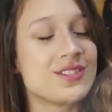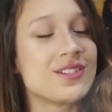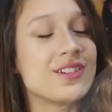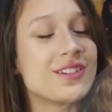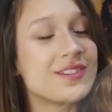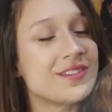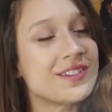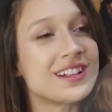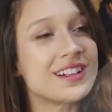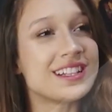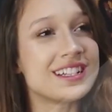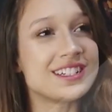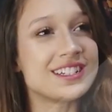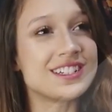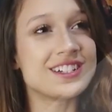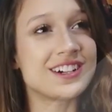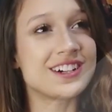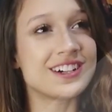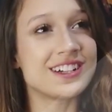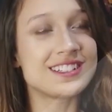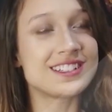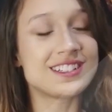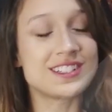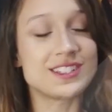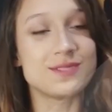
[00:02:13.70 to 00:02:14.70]
I really
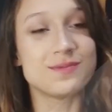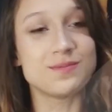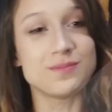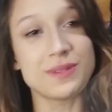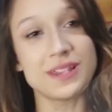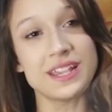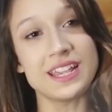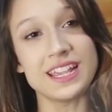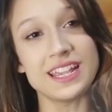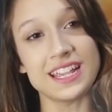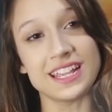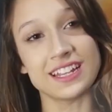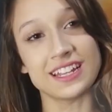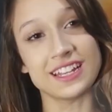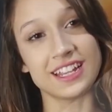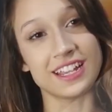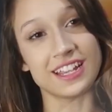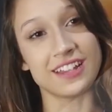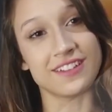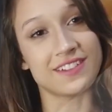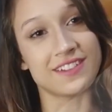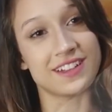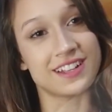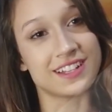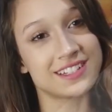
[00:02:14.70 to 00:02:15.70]
enjoy to be in the
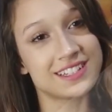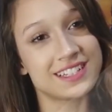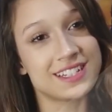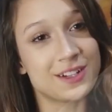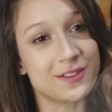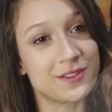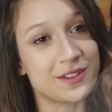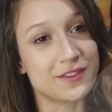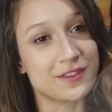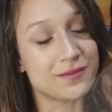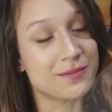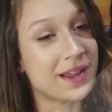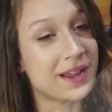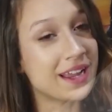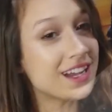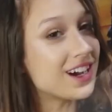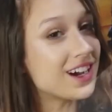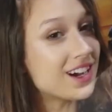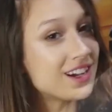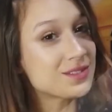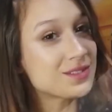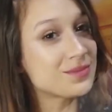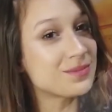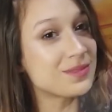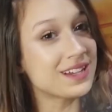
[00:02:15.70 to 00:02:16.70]
event with my
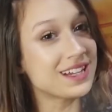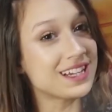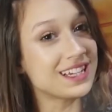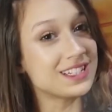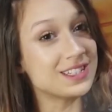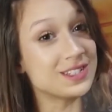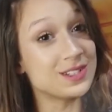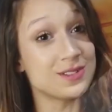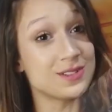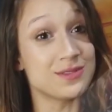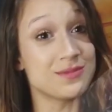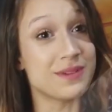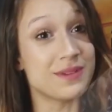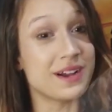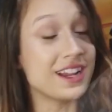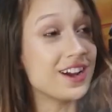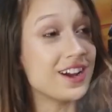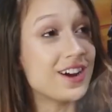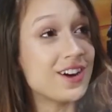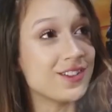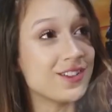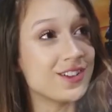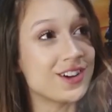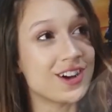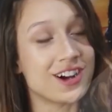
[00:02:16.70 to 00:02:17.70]
cosplay, do my
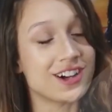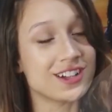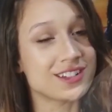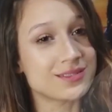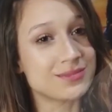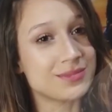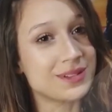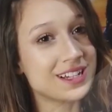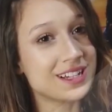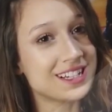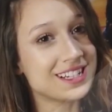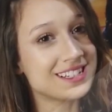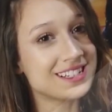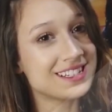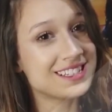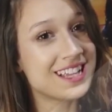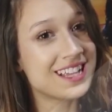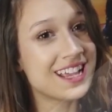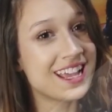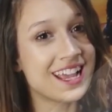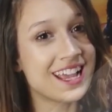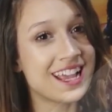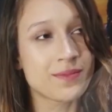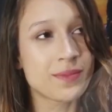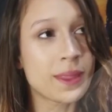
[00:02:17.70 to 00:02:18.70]
own cosplays.
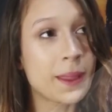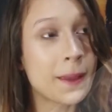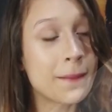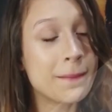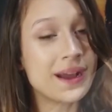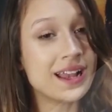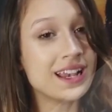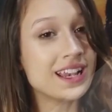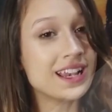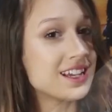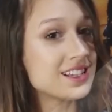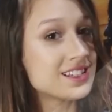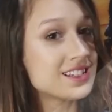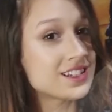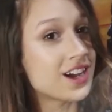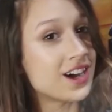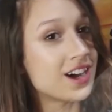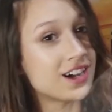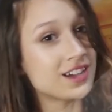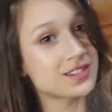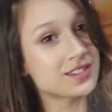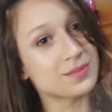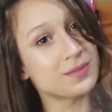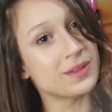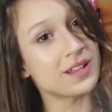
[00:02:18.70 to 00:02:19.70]
My last
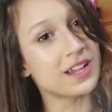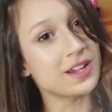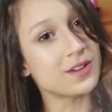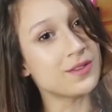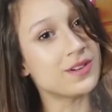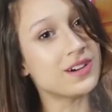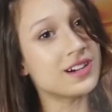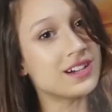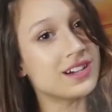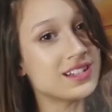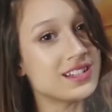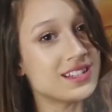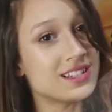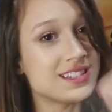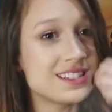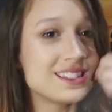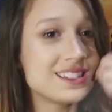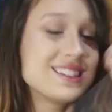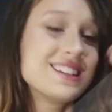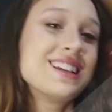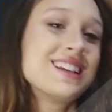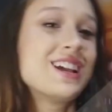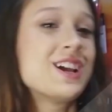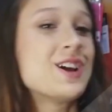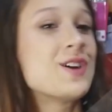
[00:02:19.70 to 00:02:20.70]
cosplay was
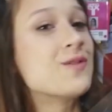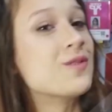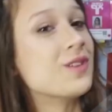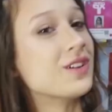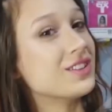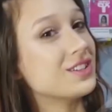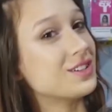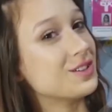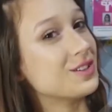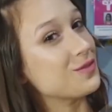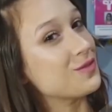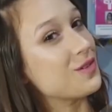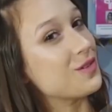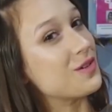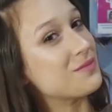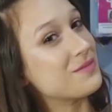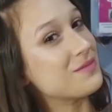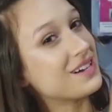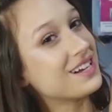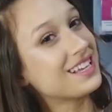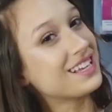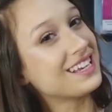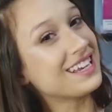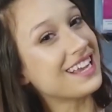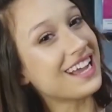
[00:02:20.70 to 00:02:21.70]
Wonder
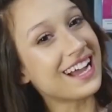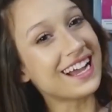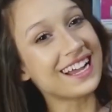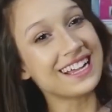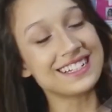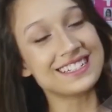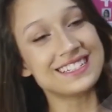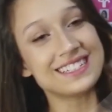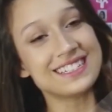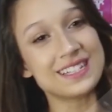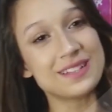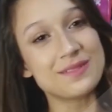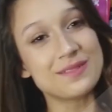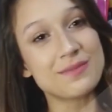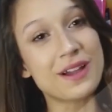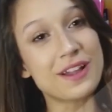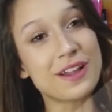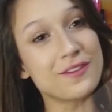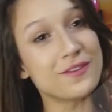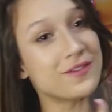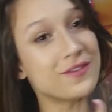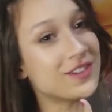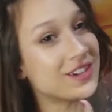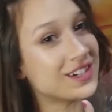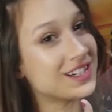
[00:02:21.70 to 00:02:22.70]
Woman. I did my
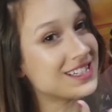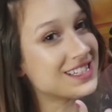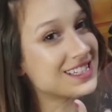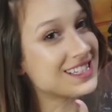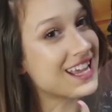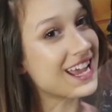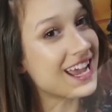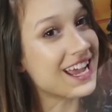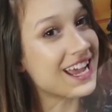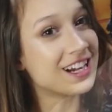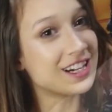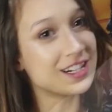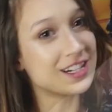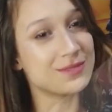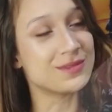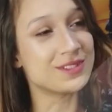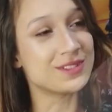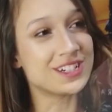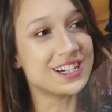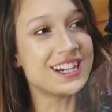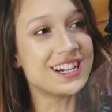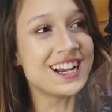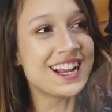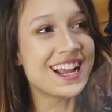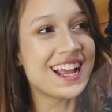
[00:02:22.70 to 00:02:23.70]
first
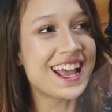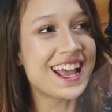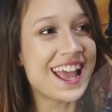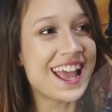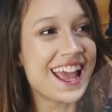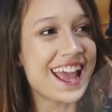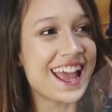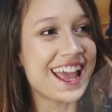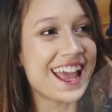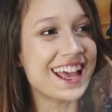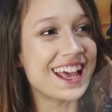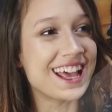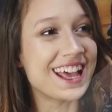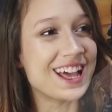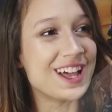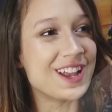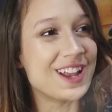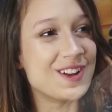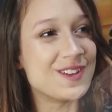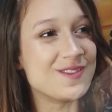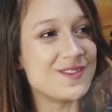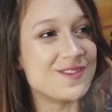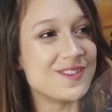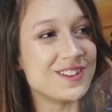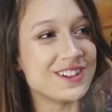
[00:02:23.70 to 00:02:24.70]
armor
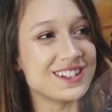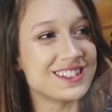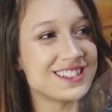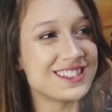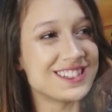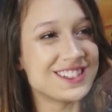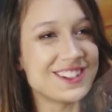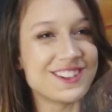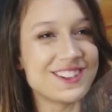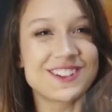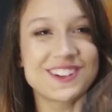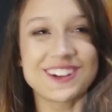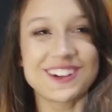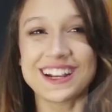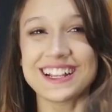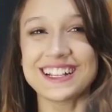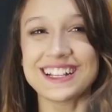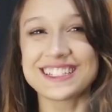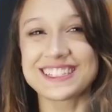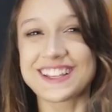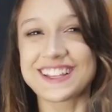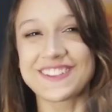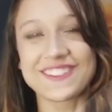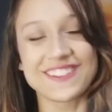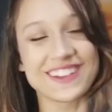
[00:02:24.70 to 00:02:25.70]
and it was so
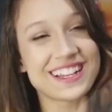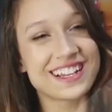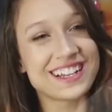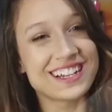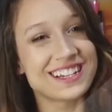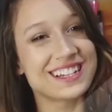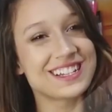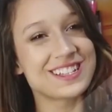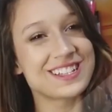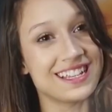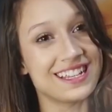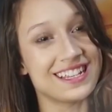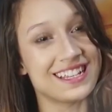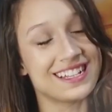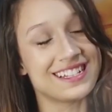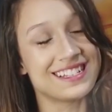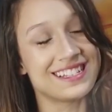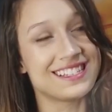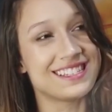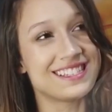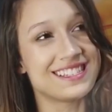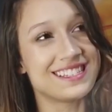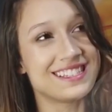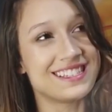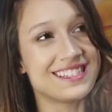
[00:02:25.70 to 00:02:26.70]
crazy because it
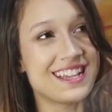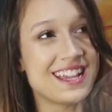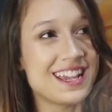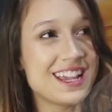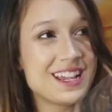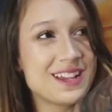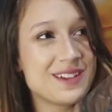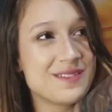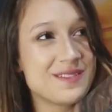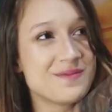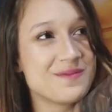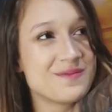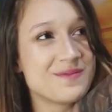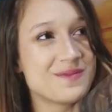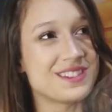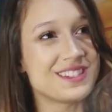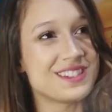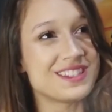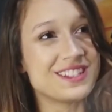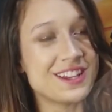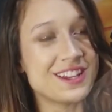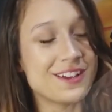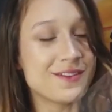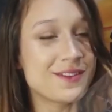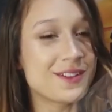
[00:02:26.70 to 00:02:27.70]
seems
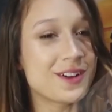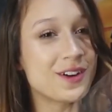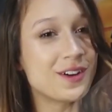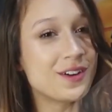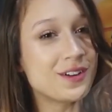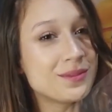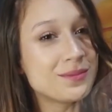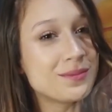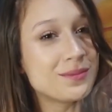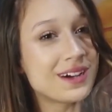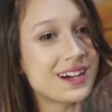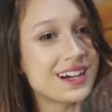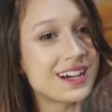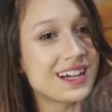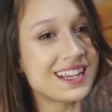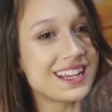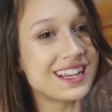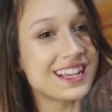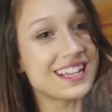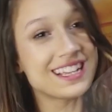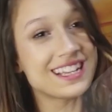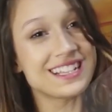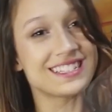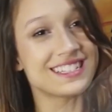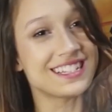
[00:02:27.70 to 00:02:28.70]
difficult, but
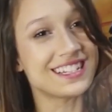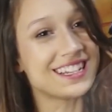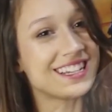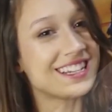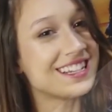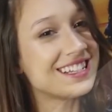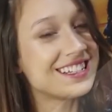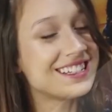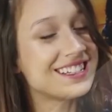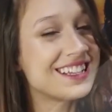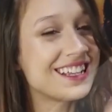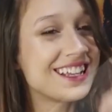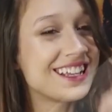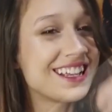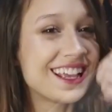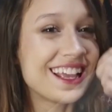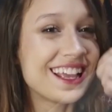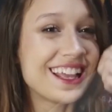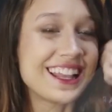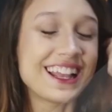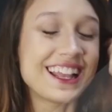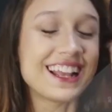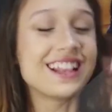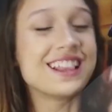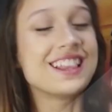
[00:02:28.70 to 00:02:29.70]
isn't it?
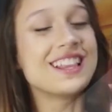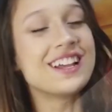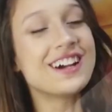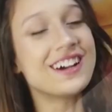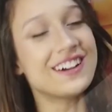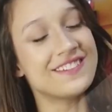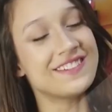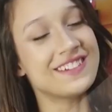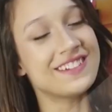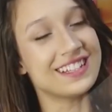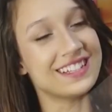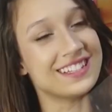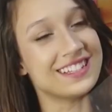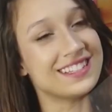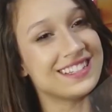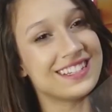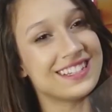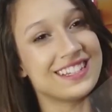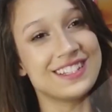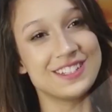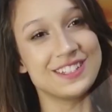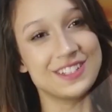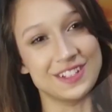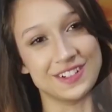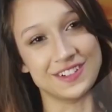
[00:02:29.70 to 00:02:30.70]
And I love it
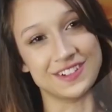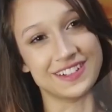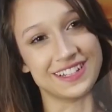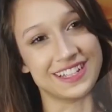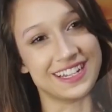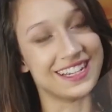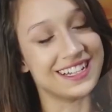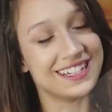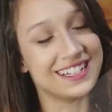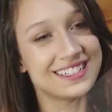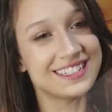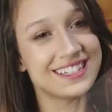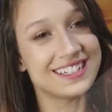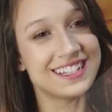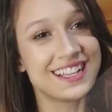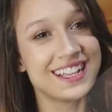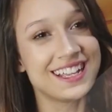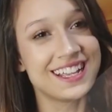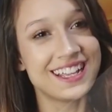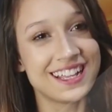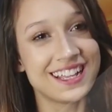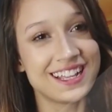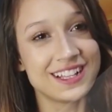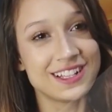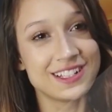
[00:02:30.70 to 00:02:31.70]
doing it.
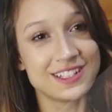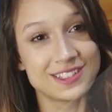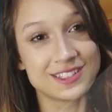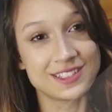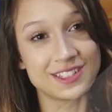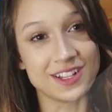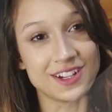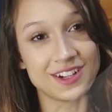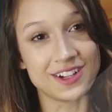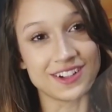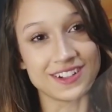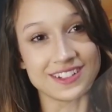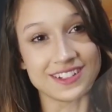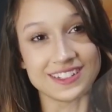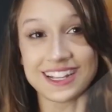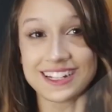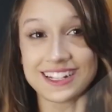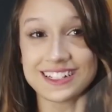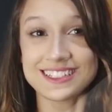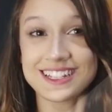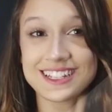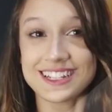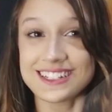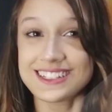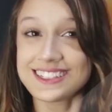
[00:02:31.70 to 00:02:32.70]
So that's it.